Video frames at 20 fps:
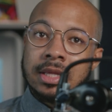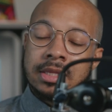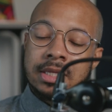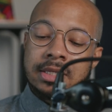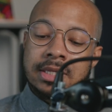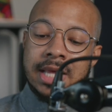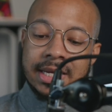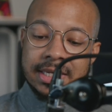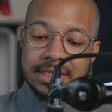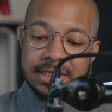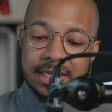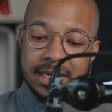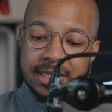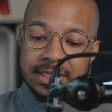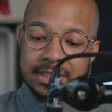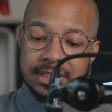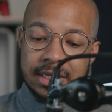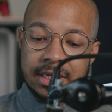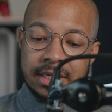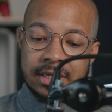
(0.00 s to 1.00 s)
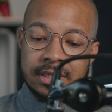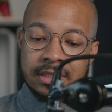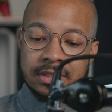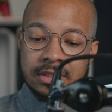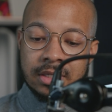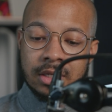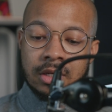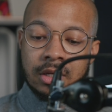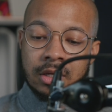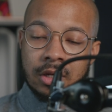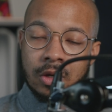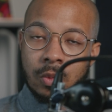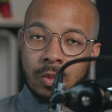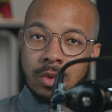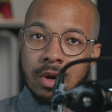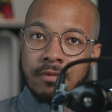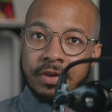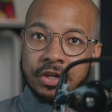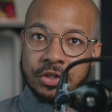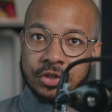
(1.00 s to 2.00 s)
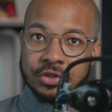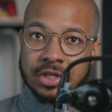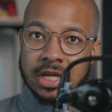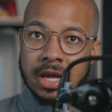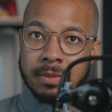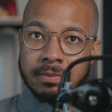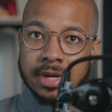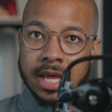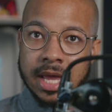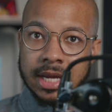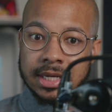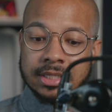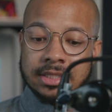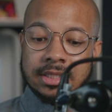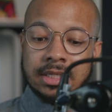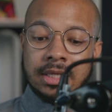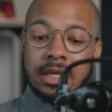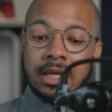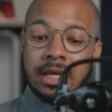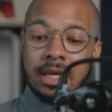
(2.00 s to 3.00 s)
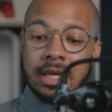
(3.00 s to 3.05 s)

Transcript: The next test is what features come next.